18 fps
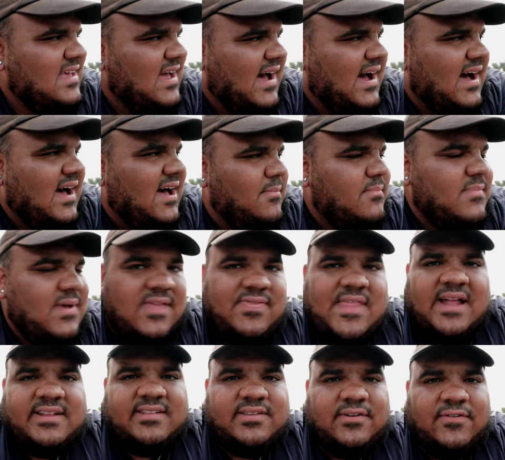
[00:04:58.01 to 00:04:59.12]
Um, and
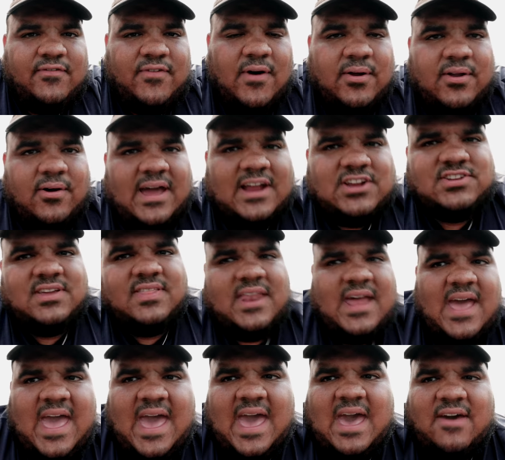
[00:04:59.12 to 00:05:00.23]
that's the photo actually that
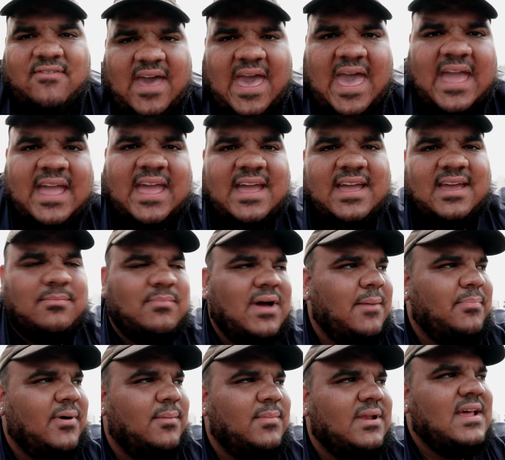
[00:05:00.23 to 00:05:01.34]
I have hanging in my
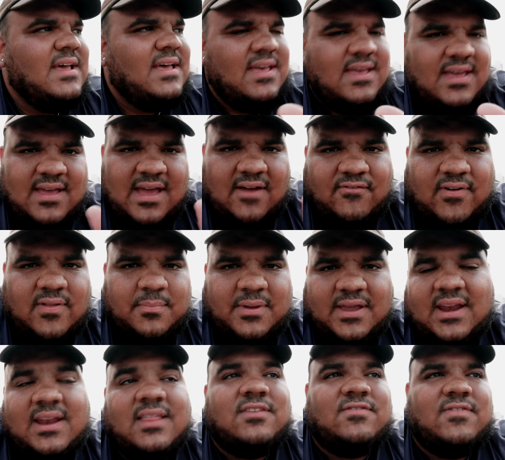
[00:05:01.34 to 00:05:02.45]
apartment from the
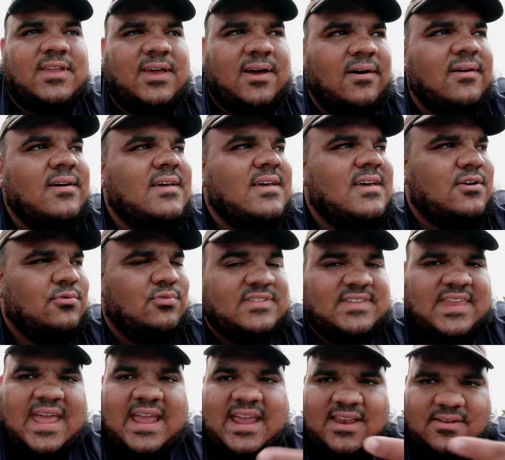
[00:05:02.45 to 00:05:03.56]
beginning of this video was
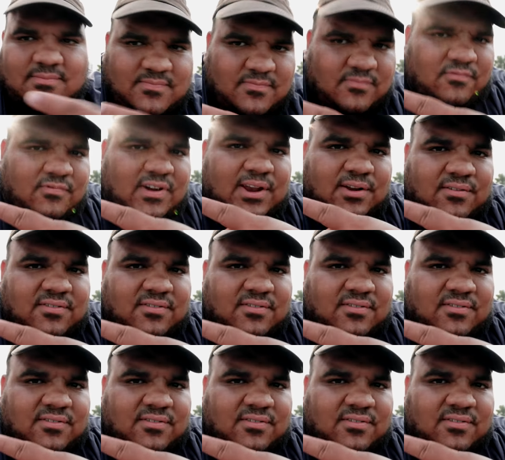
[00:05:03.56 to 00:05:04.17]
taken right